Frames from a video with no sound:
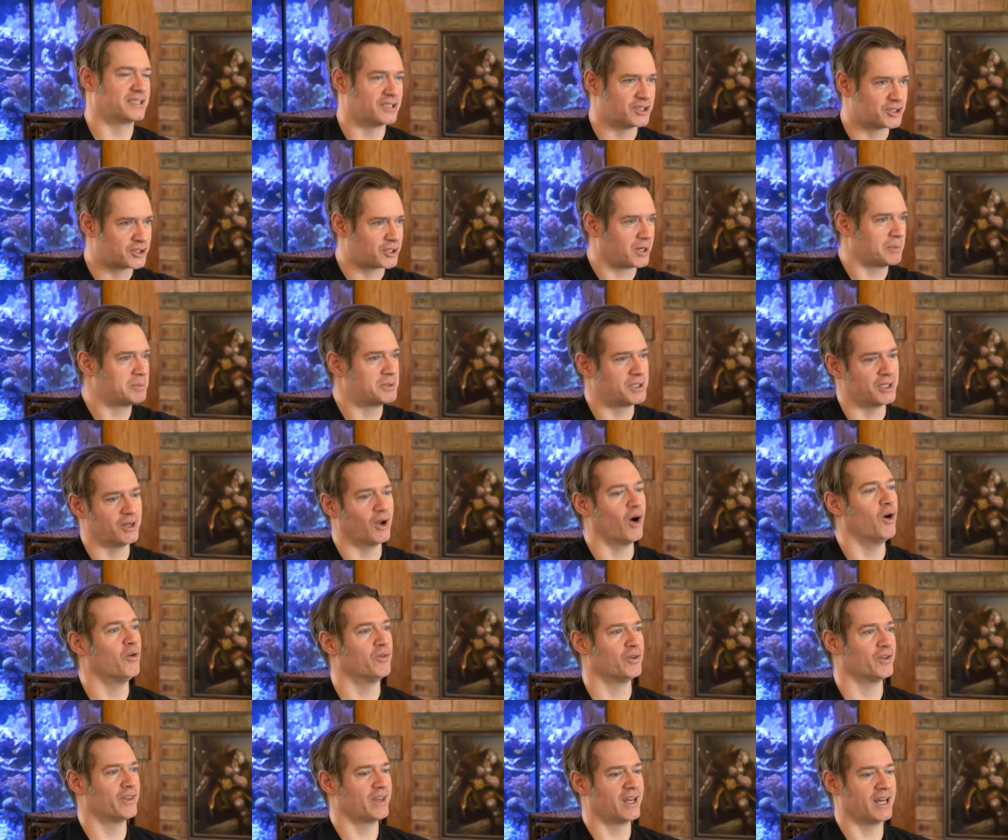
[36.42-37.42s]
description
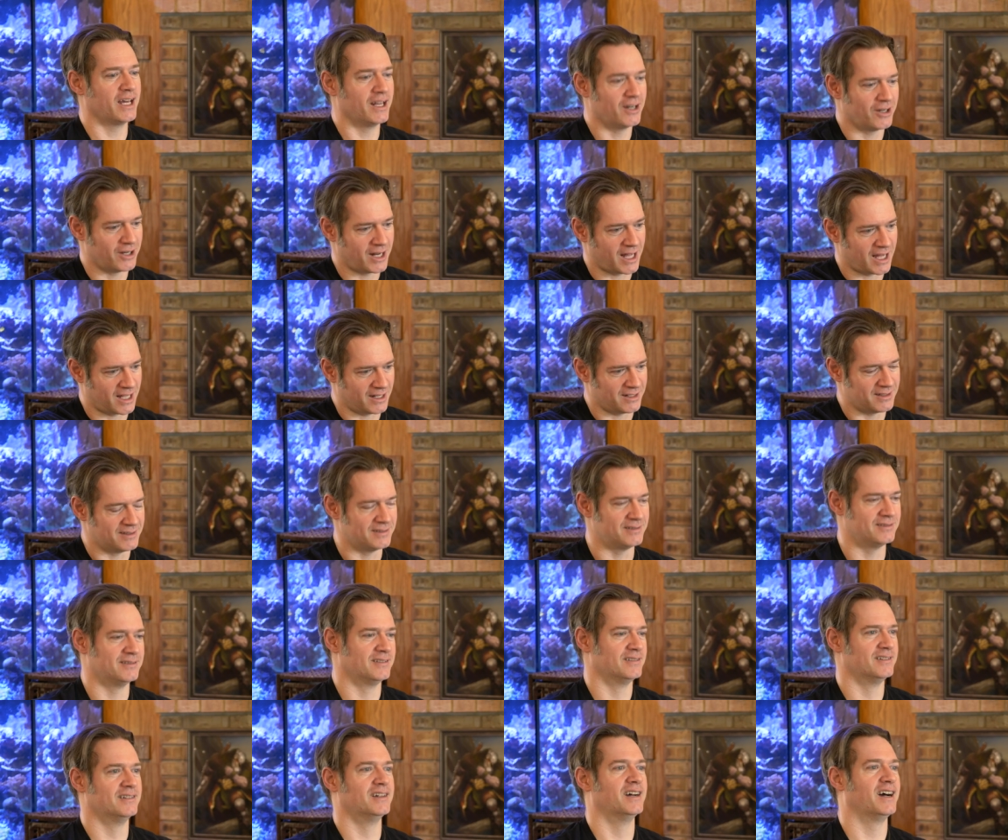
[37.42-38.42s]
over the internet and
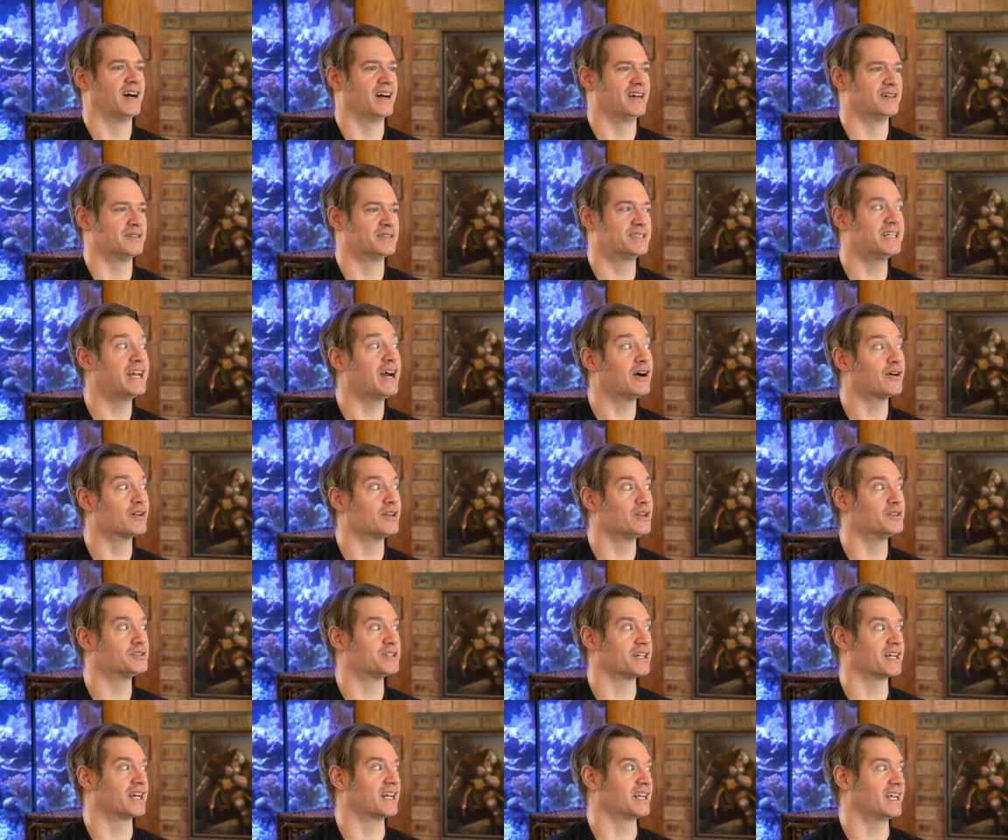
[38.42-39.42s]
see how
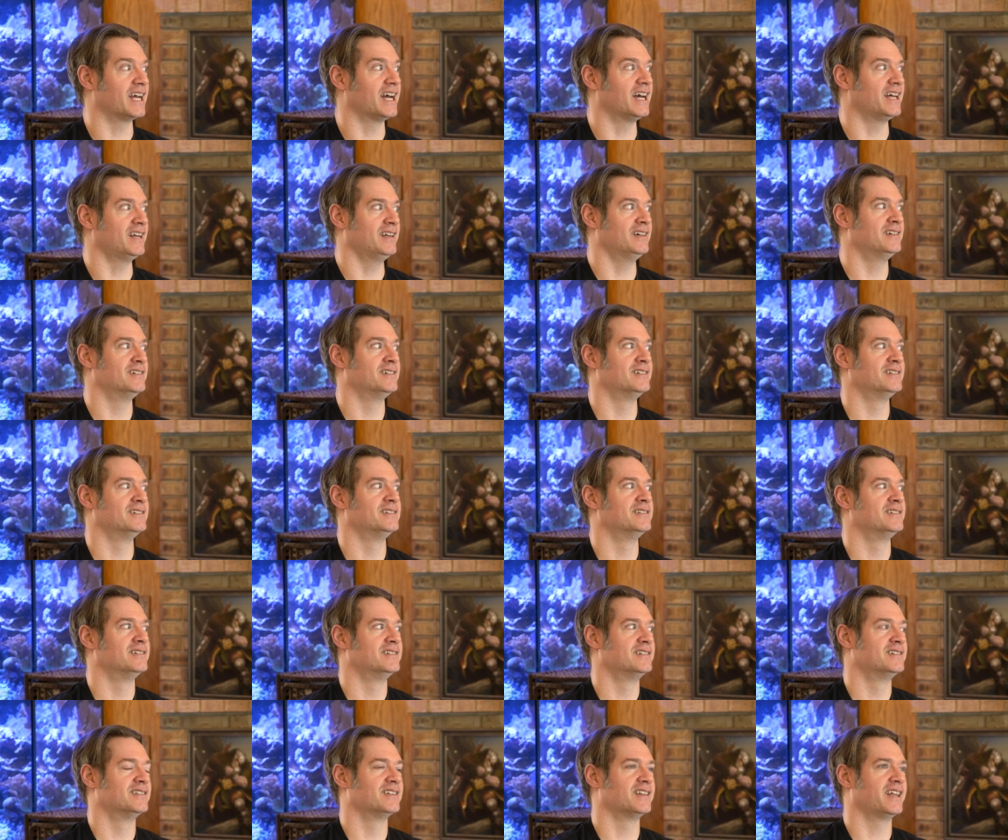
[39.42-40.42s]
close I could get, Ooh,
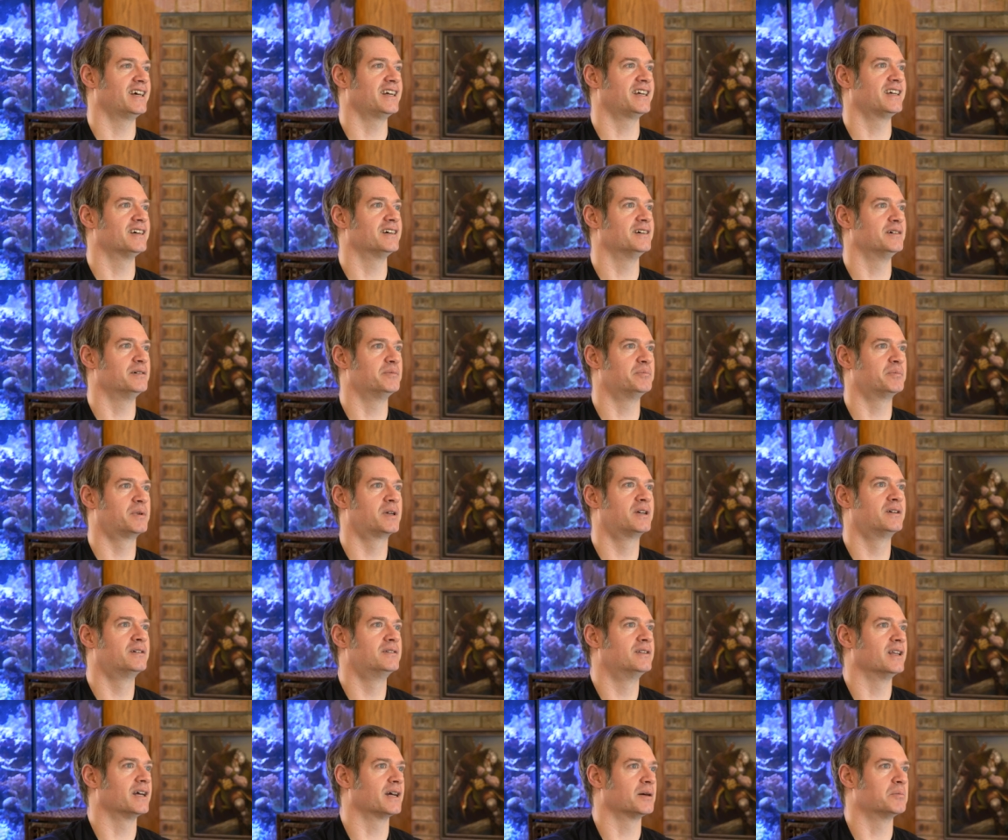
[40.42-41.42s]
yeah. like a
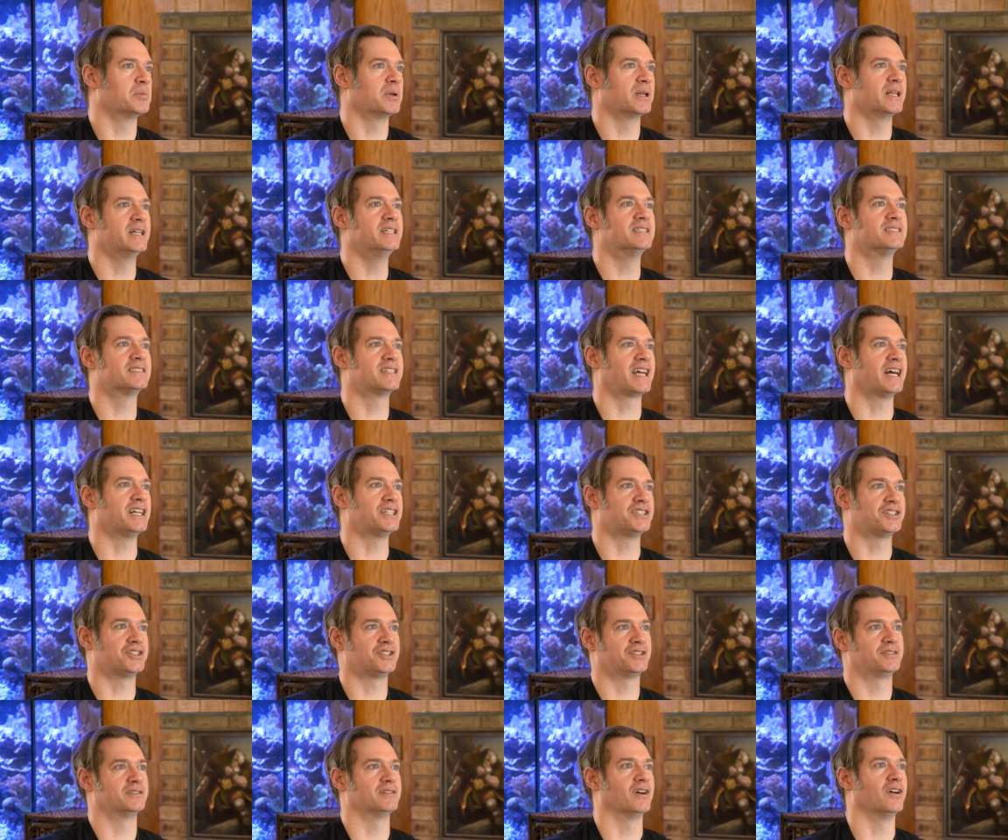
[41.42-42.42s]
like a police
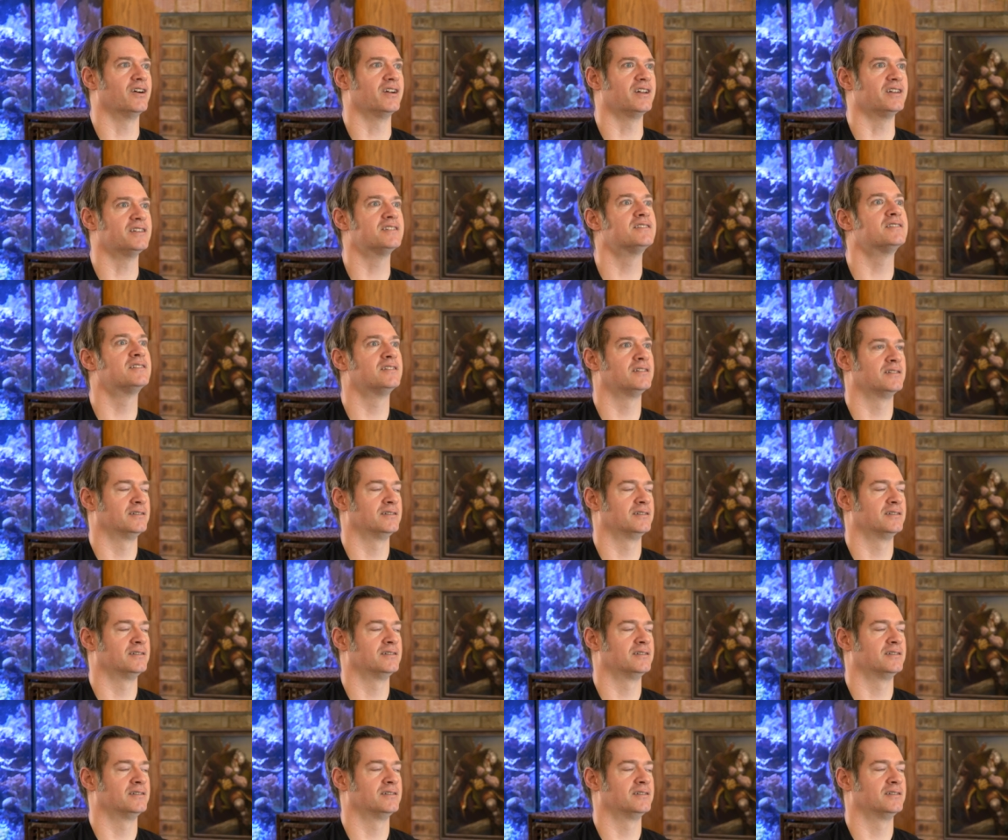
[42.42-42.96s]
sketch artist.